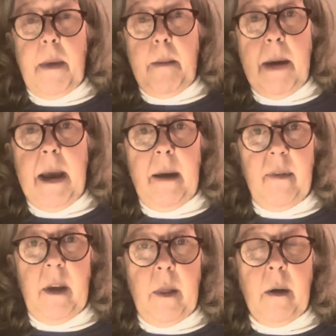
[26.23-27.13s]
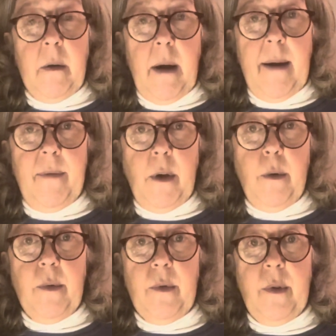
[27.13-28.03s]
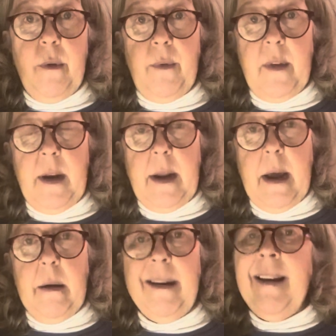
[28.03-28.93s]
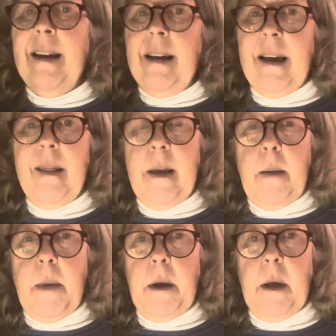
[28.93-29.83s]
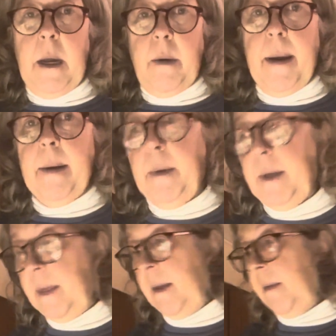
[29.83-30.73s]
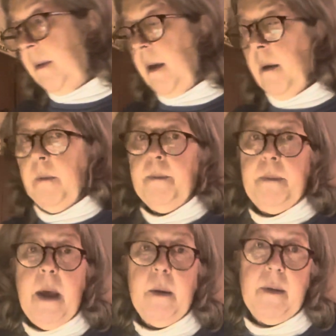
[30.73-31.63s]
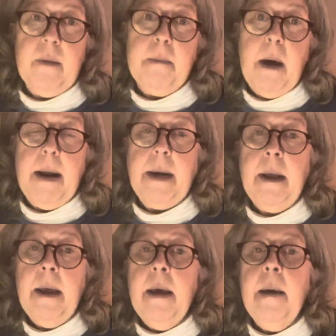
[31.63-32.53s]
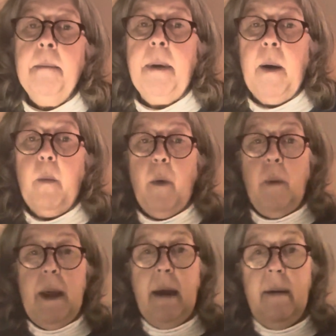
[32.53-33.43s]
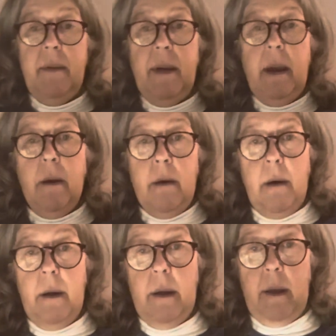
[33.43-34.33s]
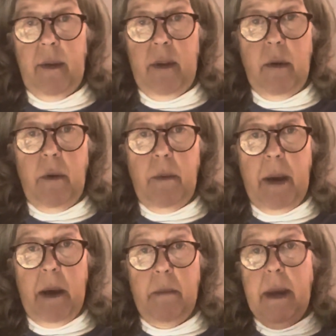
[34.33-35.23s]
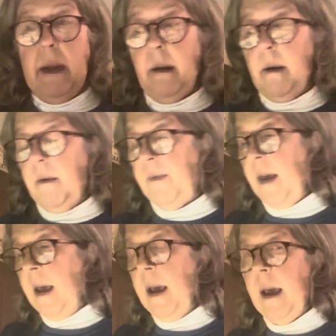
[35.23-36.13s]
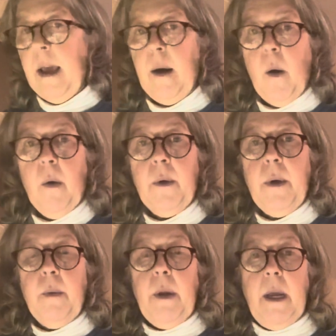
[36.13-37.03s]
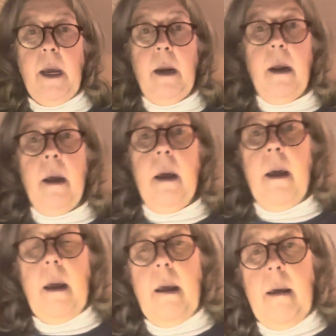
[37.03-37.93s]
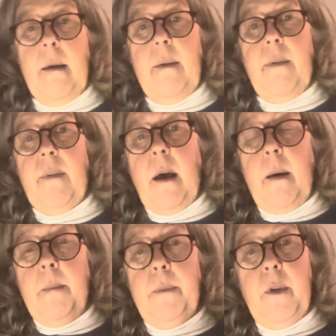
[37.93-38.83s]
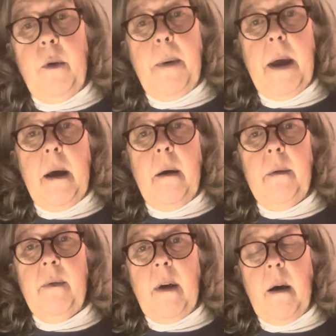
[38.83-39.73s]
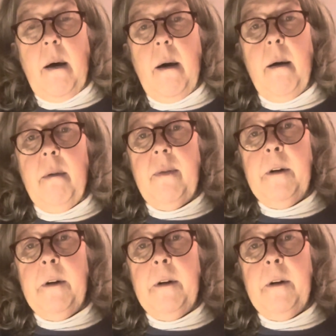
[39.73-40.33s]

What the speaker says: that magazine that Kraft used to send out, and then I monkeyed around with it, so now it's mine. But what we have here is a 2-pound meatloaf, and all you need is 2 pounds of,